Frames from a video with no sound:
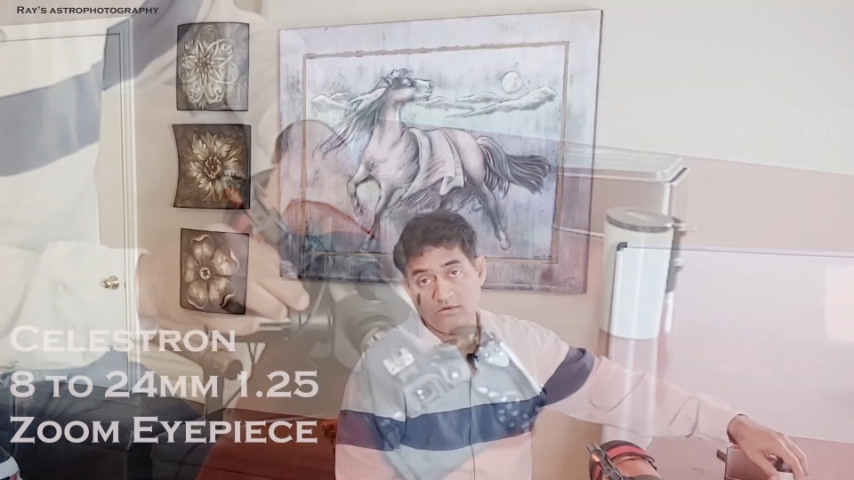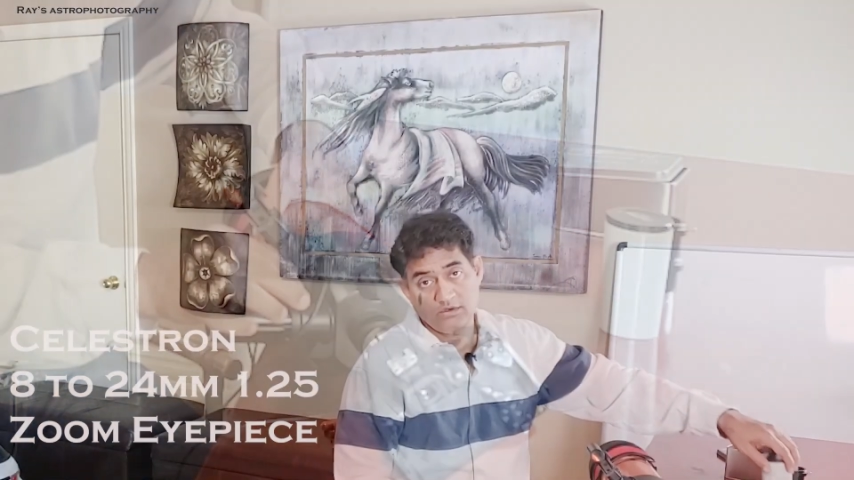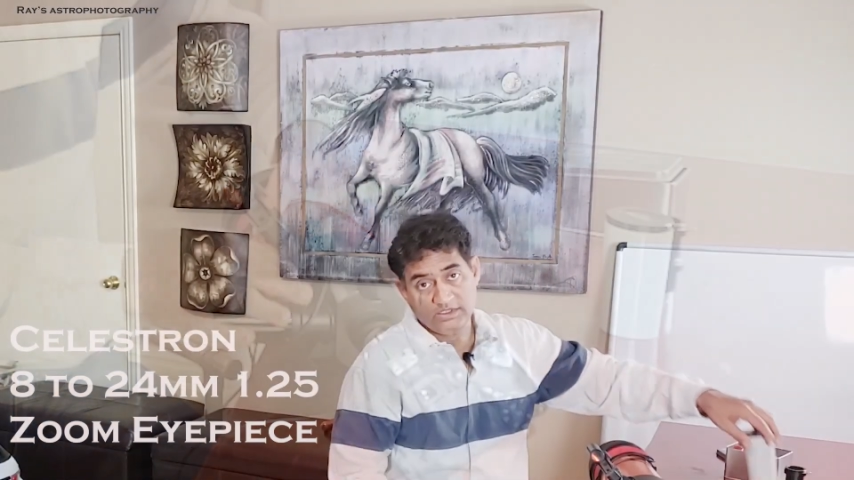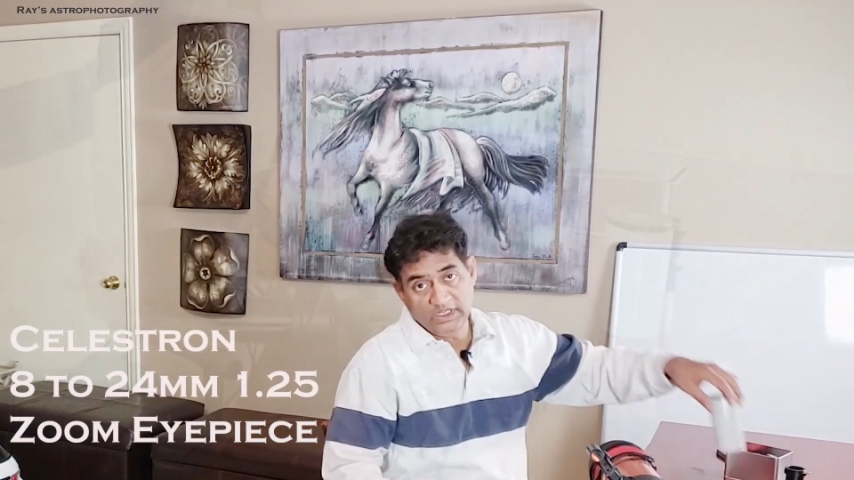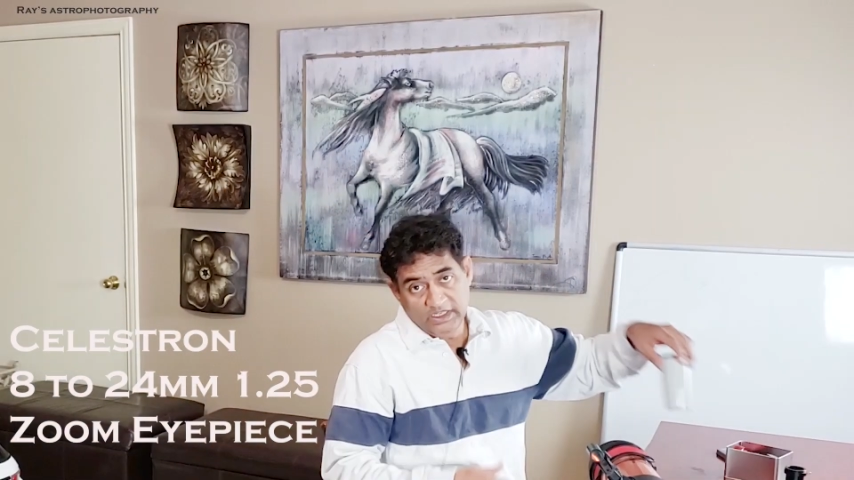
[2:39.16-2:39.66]

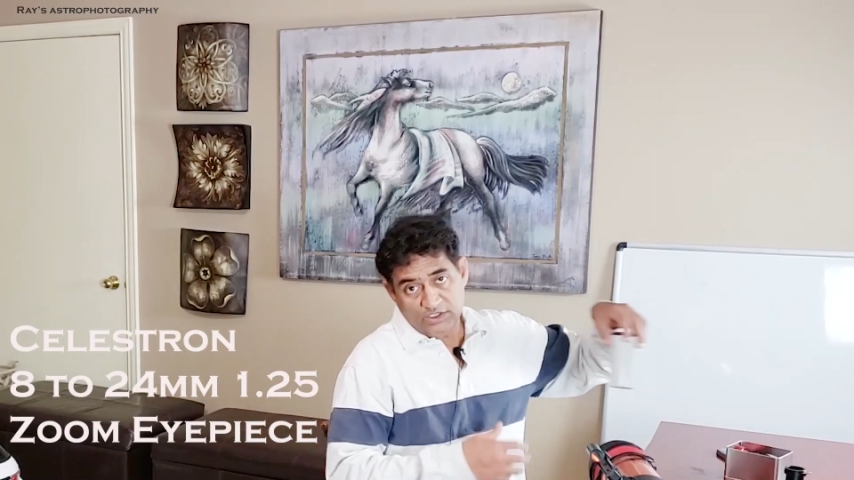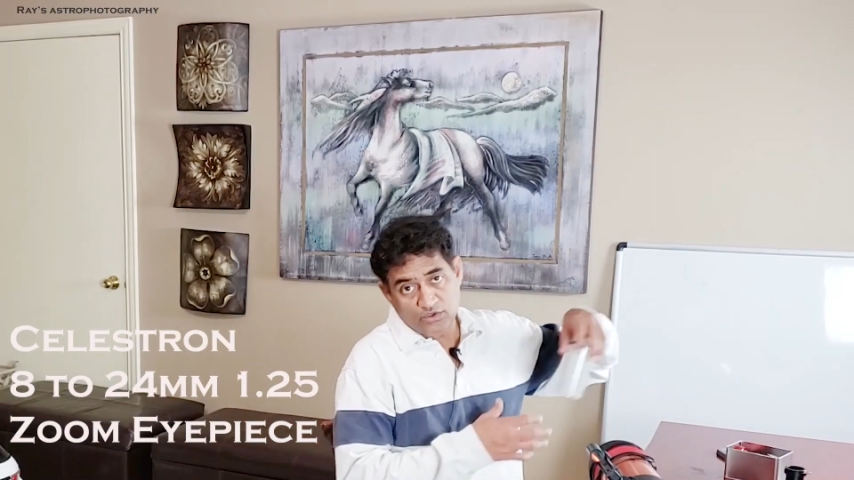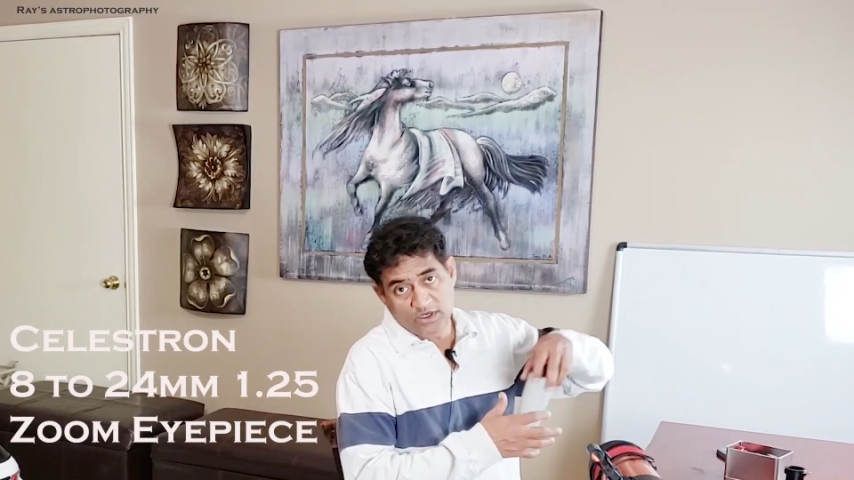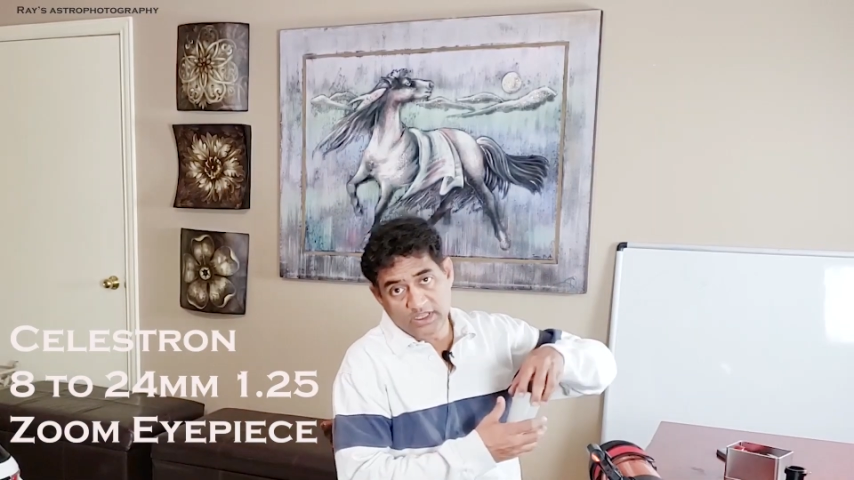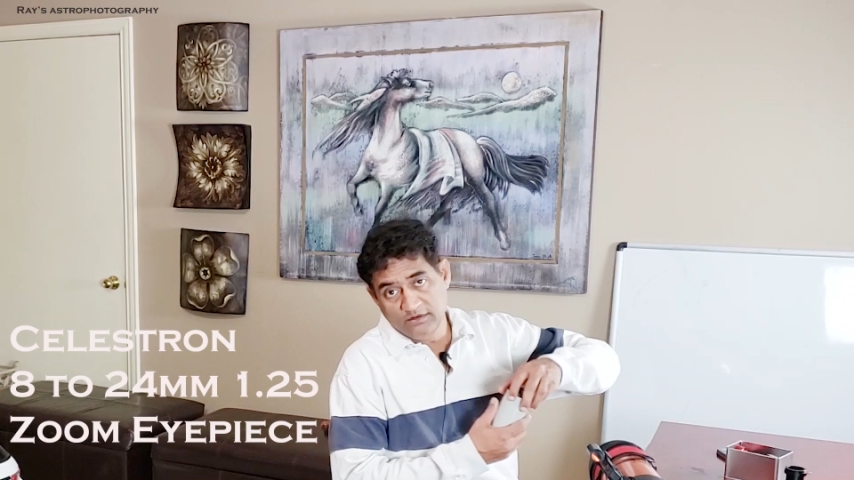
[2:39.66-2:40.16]

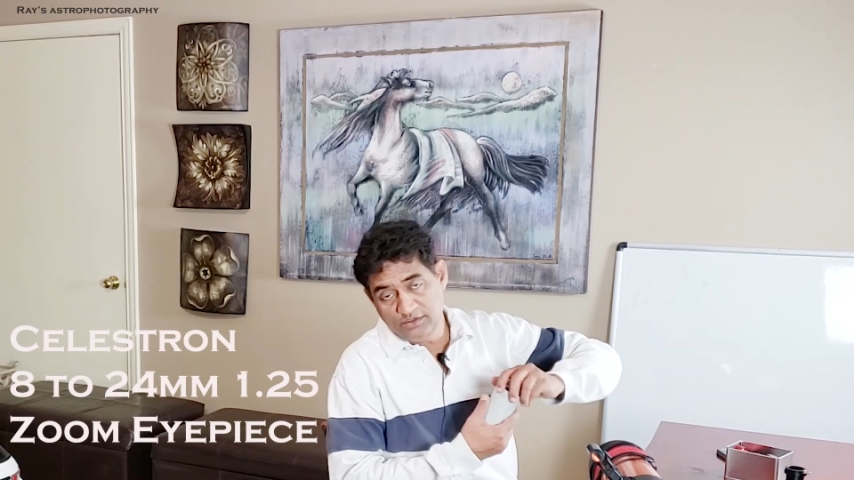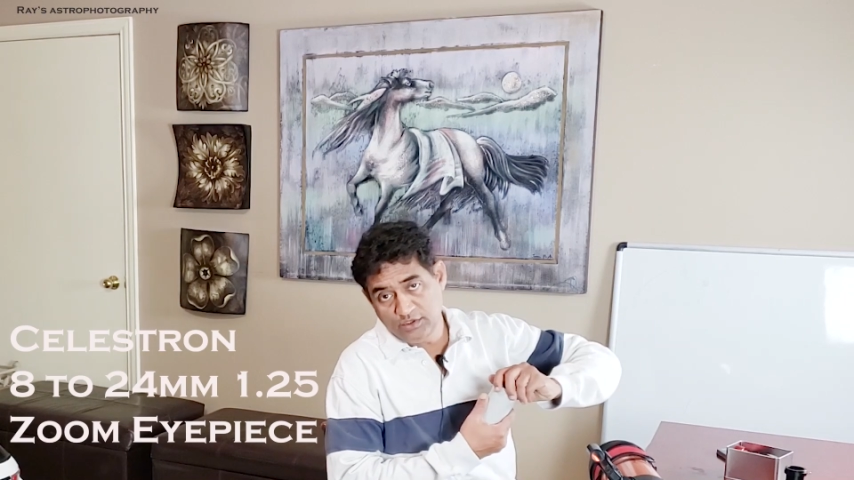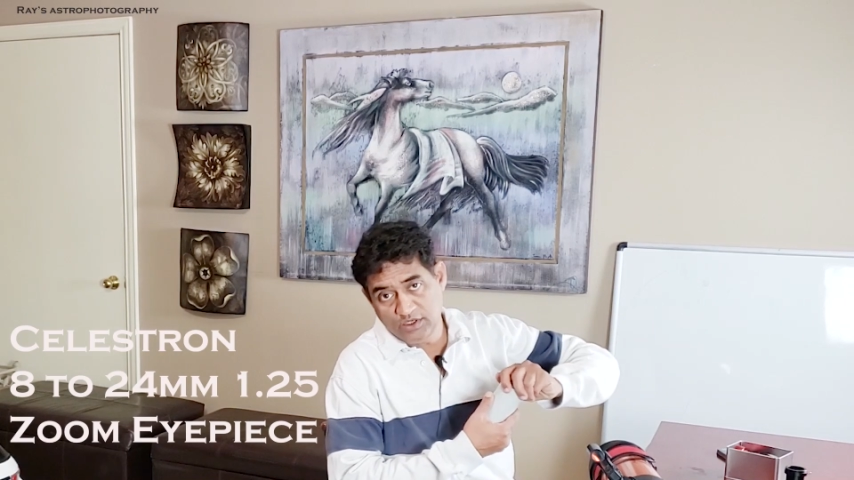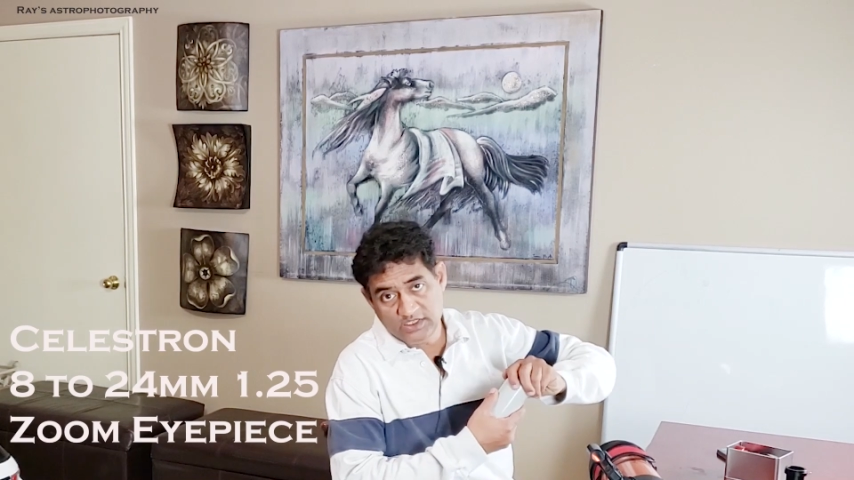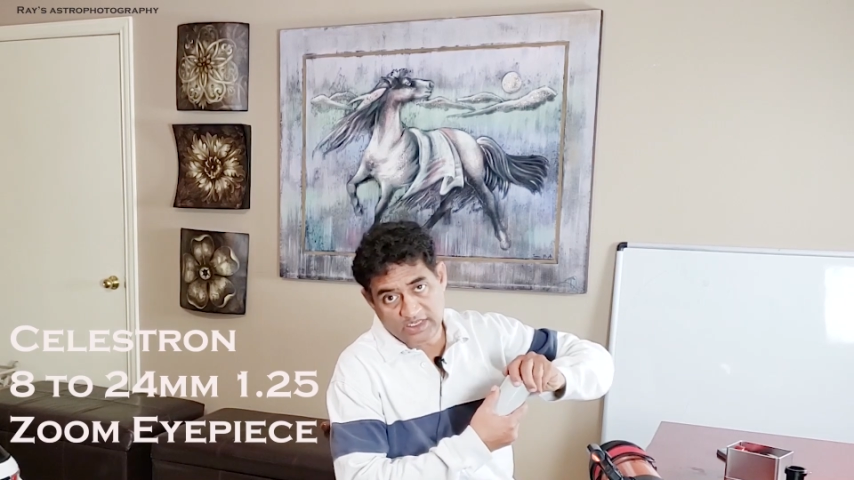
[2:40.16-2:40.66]
Celestron
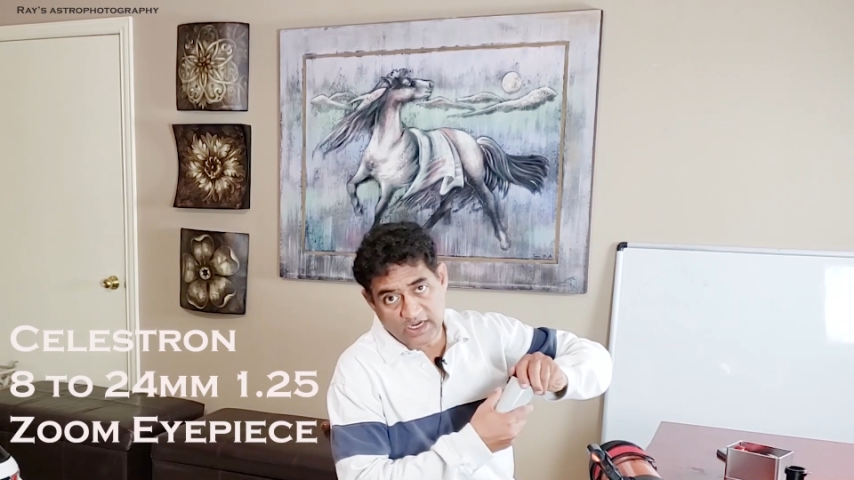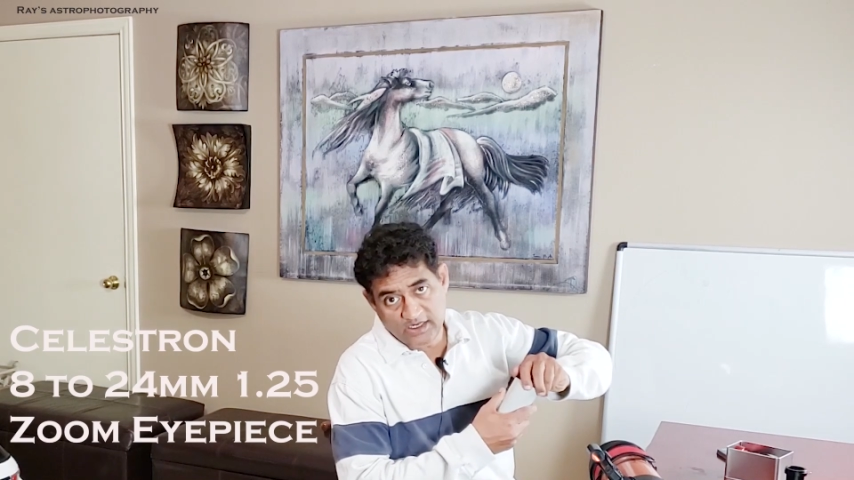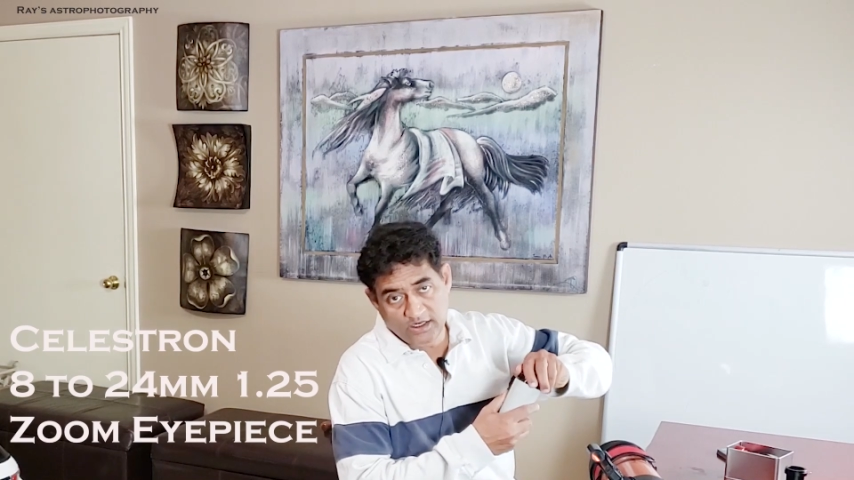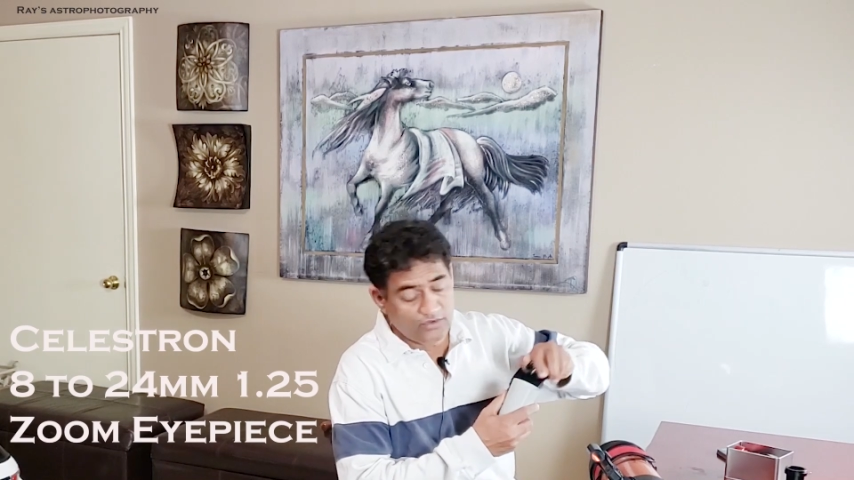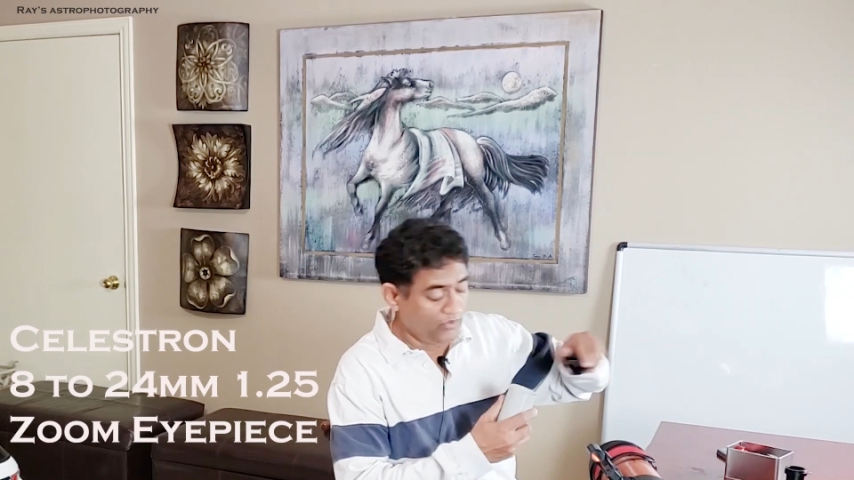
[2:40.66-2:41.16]
gives you a standard